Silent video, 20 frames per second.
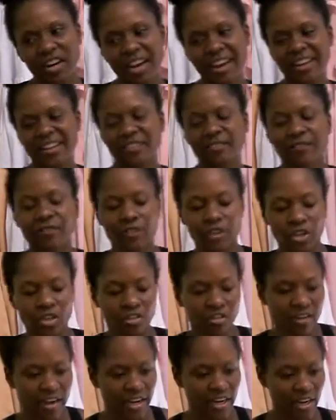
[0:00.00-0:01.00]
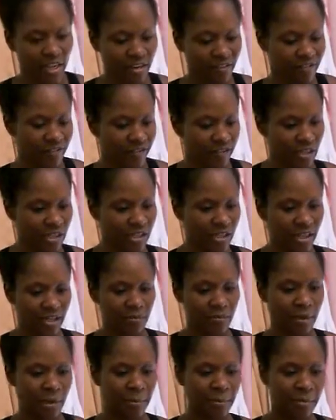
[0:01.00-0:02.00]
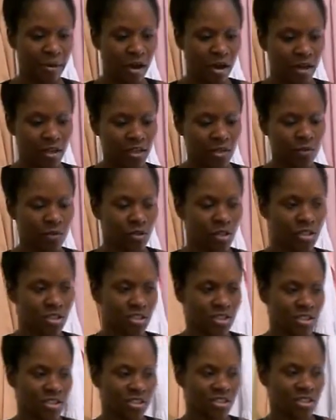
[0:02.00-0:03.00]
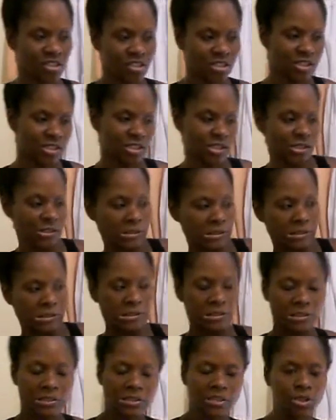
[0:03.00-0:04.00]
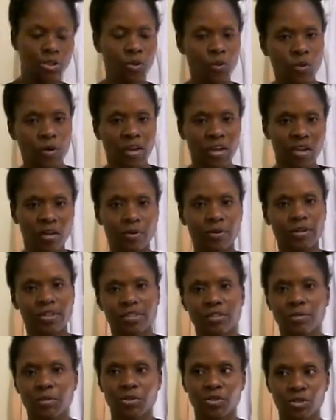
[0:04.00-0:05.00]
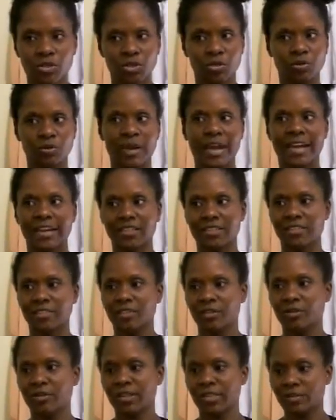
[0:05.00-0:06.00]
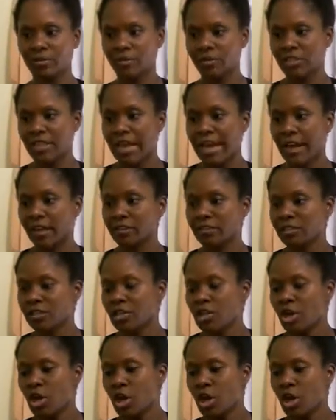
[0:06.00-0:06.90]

I didn't feel right. I didn't feel like my body was doing what it's supposed to do, acting the way it's supposed to act.